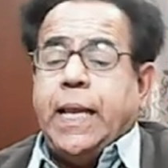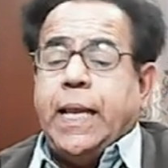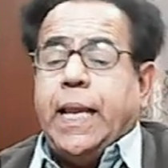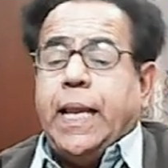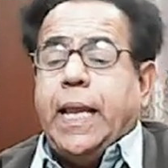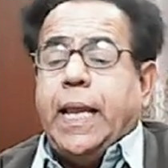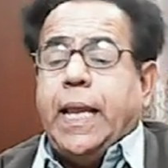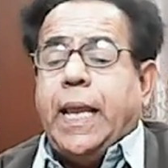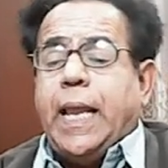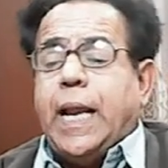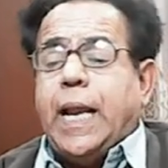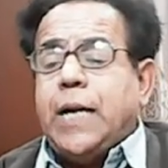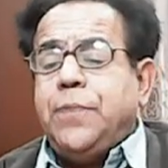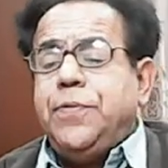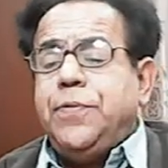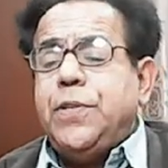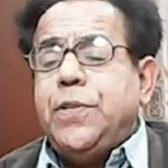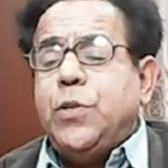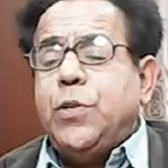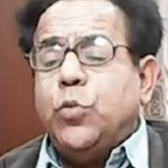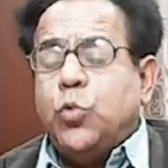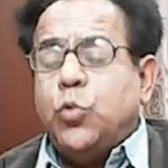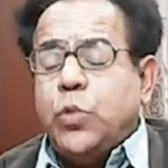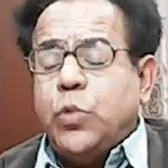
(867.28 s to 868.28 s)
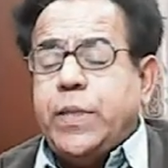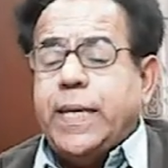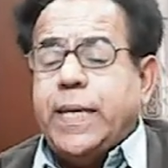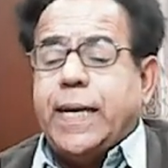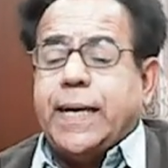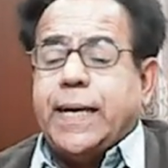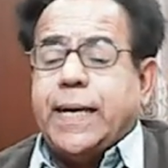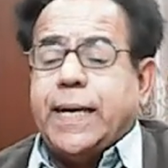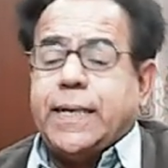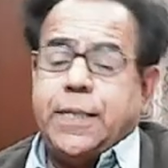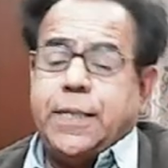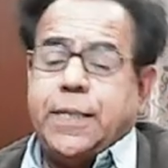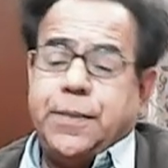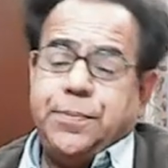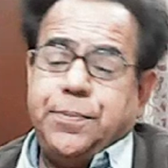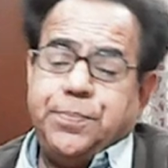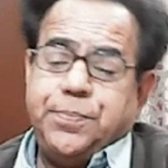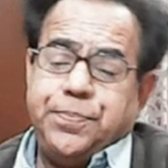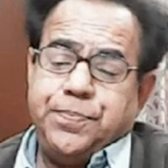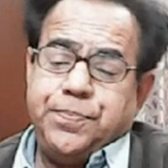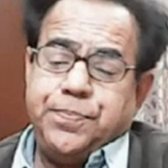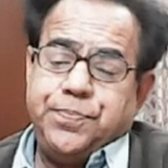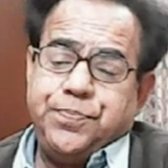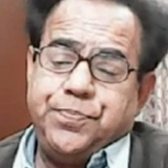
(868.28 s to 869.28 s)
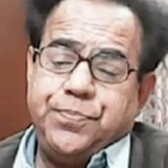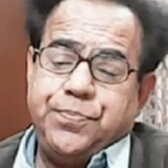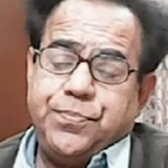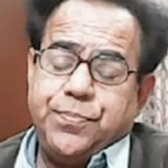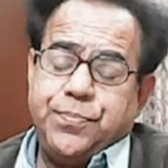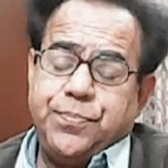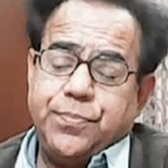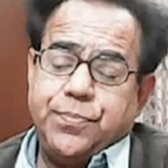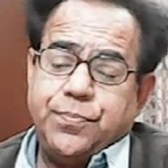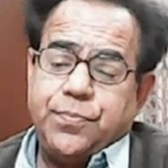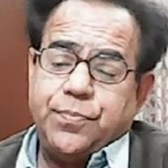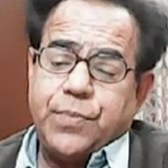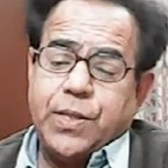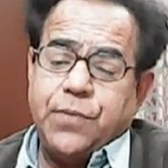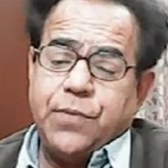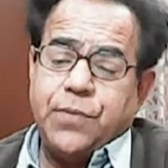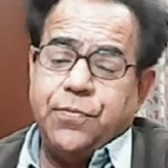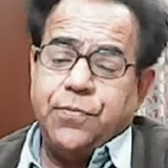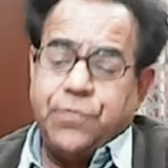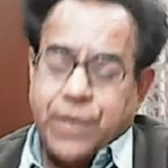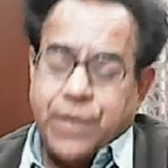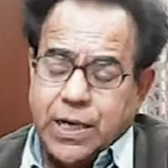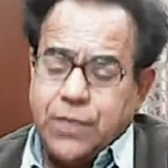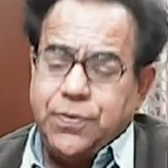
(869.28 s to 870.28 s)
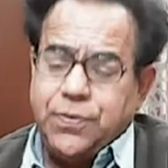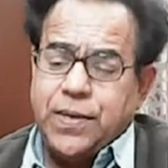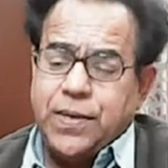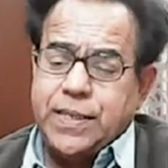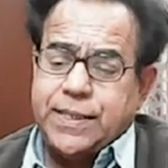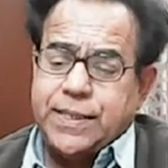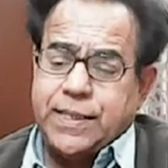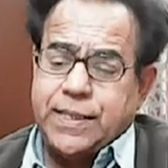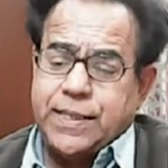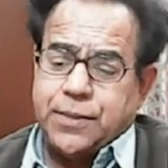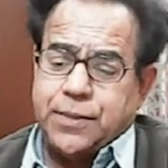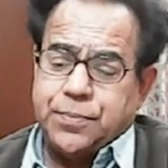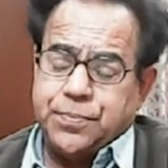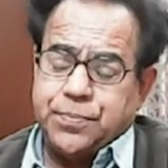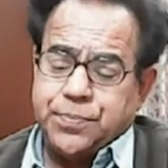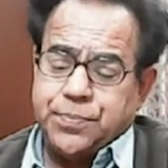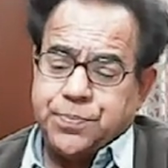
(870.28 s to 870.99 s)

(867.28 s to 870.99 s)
And we know that work function